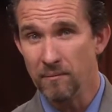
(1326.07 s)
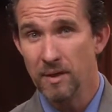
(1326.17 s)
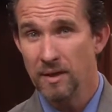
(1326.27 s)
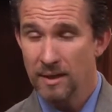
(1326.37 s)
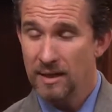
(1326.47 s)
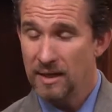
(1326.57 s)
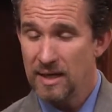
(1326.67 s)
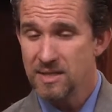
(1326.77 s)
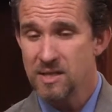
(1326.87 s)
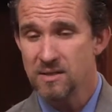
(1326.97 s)
And in
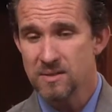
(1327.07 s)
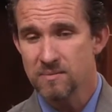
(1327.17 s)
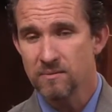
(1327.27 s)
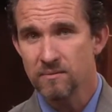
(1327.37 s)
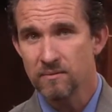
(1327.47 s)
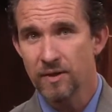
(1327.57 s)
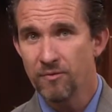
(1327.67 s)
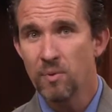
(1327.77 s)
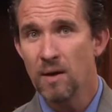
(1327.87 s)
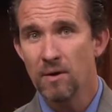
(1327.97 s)
essence,
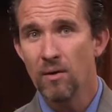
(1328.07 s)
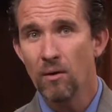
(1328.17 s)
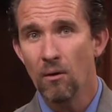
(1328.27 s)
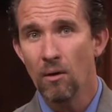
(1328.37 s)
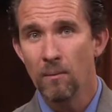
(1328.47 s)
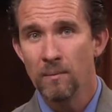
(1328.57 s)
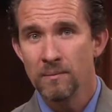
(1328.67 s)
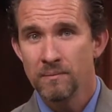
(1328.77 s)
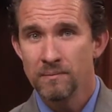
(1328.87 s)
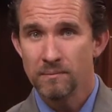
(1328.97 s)
we've probably all
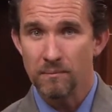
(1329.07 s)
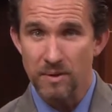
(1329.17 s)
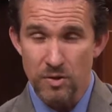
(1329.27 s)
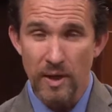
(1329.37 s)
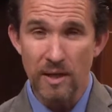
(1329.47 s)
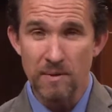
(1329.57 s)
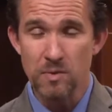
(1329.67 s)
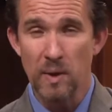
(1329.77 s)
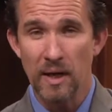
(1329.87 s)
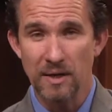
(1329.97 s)
betrayed Him
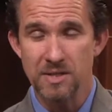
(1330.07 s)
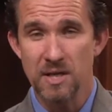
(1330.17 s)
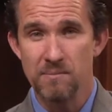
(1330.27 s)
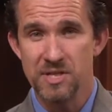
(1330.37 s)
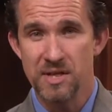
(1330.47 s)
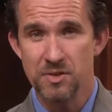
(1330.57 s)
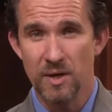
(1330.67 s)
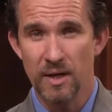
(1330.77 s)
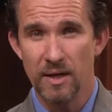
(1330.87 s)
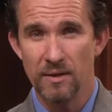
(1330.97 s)
as well in some sense
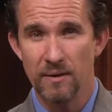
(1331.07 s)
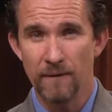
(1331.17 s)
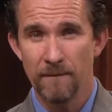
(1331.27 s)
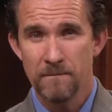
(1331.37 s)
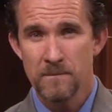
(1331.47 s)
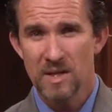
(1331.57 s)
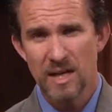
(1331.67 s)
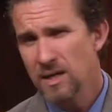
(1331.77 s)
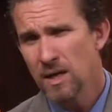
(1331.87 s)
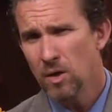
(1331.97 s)
or another.
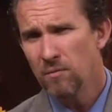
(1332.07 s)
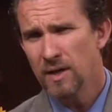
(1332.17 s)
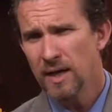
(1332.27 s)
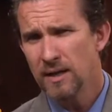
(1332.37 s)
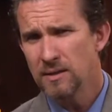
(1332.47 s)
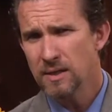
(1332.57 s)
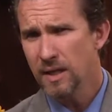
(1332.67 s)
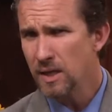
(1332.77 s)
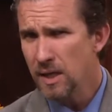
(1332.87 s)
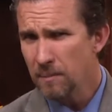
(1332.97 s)
Can you get over that?
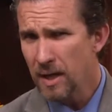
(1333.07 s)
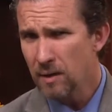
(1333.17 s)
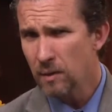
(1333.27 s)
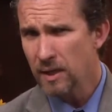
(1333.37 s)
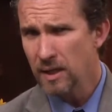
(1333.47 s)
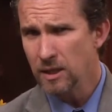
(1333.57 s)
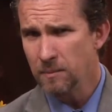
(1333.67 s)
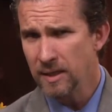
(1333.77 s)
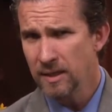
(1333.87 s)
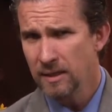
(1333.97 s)
Can you get back where you need to
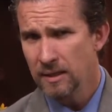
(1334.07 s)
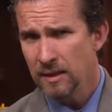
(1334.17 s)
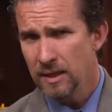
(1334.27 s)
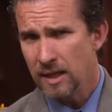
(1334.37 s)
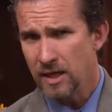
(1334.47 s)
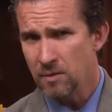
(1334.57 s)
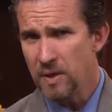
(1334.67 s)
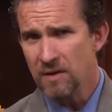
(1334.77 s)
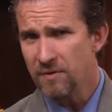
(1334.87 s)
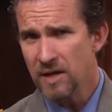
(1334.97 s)
be? Can you
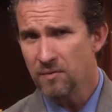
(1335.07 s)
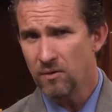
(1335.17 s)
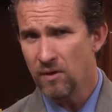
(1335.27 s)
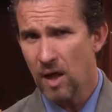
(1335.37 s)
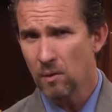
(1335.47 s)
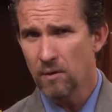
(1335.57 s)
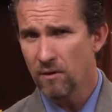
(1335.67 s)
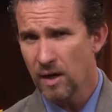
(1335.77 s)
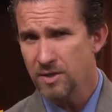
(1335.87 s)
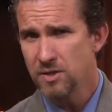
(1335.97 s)
be a faithful follower of
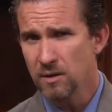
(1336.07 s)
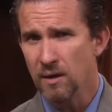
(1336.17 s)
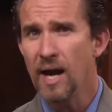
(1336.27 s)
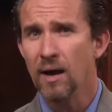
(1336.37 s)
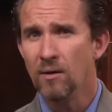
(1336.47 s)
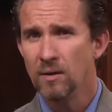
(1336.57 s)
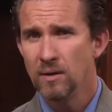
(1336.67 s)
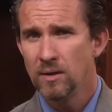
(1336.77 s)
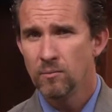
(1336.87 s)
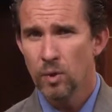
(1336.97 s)
Christ? Sure, how?
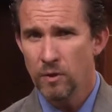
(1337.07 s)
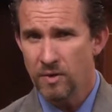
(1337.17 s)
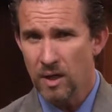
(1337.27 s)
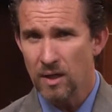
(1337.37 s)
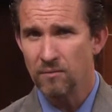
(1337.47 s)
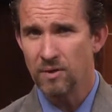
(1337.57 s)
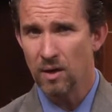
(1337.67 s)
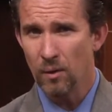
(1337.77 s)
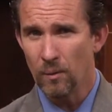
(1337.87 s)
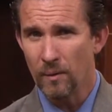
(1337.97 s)
Prove your love for
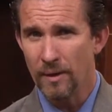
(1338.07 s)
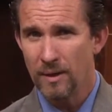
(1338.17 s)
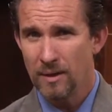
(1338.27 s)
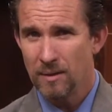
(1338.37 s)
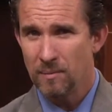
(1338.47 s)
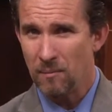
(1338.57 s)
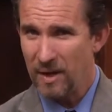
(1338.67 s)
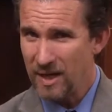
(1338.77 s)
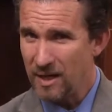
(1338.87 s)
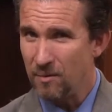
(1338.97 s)
the Lord by
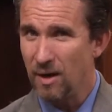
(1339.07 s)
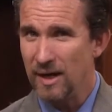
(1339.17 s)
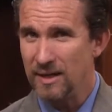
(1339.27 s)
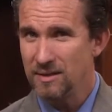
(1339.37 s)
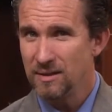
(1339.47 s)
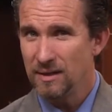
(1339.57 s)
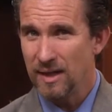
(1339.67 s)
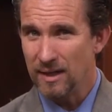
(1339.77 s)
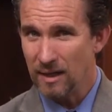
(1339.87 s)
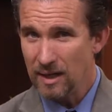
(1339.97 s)
making it right
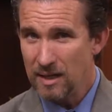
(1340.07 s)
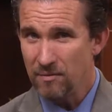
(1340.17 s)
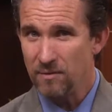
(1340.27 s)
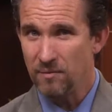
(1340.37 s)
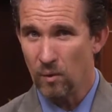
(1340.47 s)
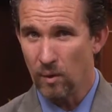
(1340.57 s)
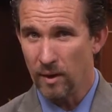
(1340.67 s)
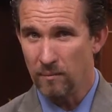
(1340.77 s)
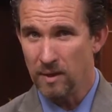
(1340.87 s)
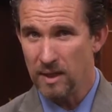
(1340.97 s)
and living for
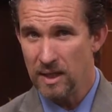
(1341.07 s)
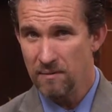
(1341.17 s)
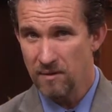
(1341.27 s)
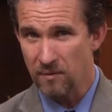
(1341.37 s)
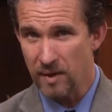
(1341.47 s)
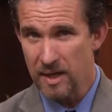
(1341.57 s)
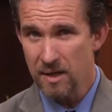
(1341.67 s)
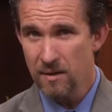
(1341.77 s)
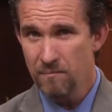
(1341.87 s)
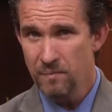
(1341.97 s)
Him, living for
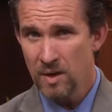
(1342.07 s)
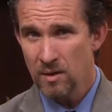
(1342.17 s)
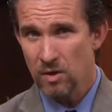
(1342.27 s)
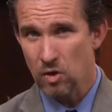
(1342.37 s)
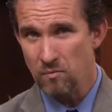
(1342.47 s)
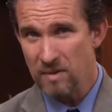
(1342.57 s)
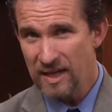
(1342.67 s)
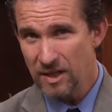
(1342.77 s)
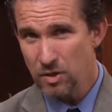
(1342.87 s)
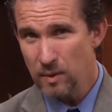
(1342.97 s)
Him,
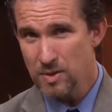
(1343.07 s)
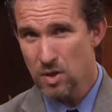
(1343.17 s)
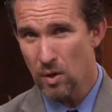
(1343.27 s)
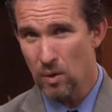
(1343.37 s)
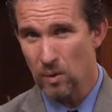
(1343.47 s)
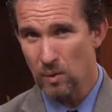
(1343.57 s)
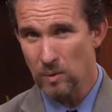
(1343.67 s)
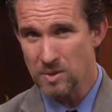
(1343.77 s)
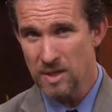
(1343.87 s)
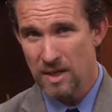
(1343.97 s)
committing to his
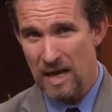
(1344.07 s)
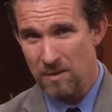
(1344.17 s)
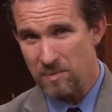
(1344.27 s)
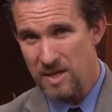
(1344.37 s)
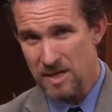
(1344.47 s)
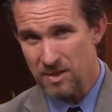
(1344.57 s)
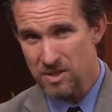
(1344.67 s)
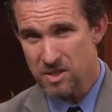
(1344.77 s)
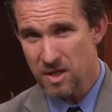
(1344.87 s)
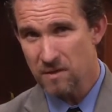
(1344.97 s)
cause, and being a
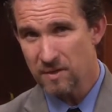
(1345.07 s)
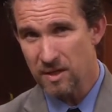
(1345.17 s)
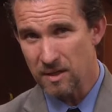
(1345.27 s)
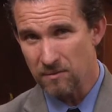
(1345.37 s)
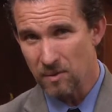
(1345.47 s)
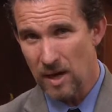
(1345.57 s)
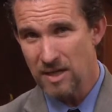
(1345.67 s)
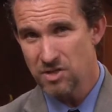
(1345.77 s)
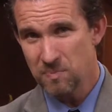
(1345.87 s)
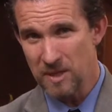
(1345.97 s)
servant of
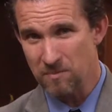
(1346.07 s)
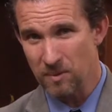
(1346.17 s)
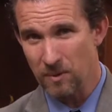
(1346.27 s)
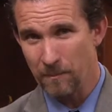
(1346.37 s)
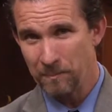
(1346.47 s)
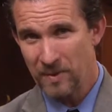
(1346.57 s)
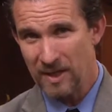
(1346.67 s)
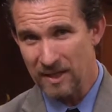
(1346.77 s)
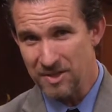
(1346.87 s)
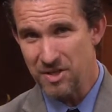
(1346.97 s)
Christ's people
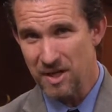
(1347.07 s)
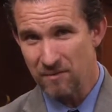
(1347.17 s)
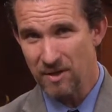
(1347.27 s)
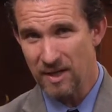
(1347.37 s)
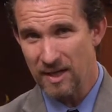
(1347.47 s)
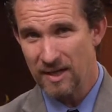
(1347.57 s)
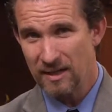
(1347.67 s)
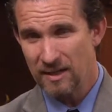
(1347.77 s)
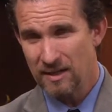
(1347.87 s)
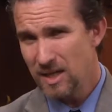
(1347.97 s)
each and every day.
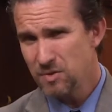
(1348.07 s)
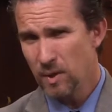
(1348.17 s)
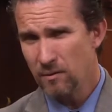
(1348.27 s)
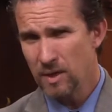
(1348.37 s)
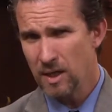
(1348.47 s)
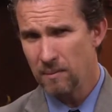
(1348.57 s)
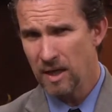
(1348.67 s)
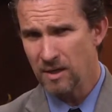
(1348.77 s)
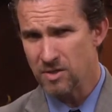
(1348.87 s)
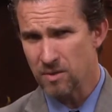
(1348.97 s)
That's what it really
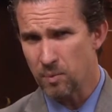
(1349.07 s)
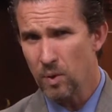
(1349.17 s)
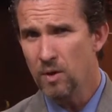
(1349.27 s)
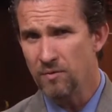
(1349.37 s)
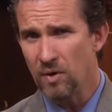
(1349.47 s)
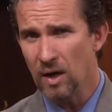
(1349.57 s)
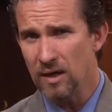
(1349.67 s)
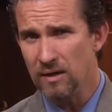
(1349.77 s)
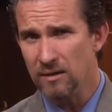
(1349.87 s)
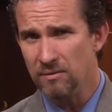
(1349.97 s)
means to prove your
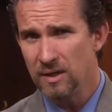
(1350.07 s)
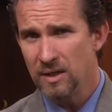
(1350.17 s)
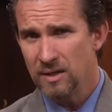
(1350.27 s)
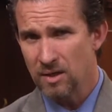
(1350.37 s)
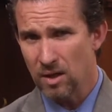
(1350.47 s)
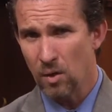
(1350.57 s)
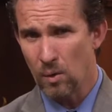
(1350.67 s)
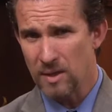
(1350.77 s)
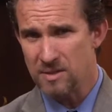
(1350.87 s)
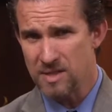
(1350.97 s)
love to the
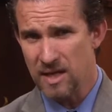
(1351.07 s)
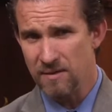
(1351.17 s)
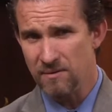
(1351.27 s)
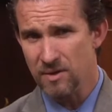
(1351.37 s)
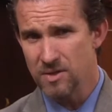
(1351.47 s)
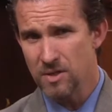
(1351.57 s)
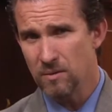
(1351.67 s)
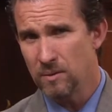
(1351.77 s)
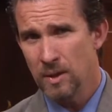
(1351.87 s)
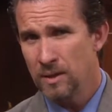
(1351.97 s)
Lord and Savior. And
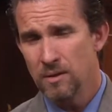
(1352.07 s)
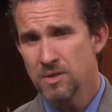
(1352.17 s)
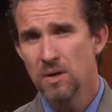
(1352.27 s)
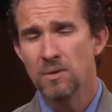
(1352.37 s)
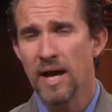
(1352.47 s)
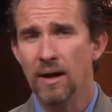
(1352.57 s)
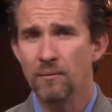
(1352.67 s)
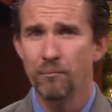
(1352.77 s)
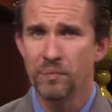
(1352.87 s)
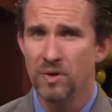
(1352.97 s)
so there's no
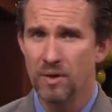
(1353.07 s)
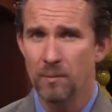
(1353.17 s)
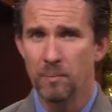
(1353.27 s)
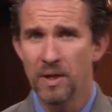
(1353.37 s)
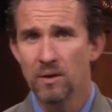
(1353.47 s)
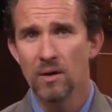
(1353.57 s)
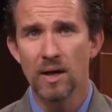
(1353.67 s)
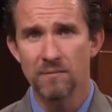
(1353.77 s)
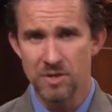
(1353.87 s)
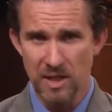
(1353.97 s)
doubt that Peter
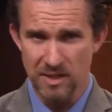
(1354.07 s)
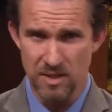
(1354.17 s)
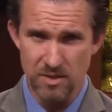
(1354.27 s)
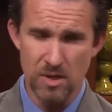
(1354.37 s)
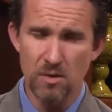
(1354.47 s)
loved Jesus.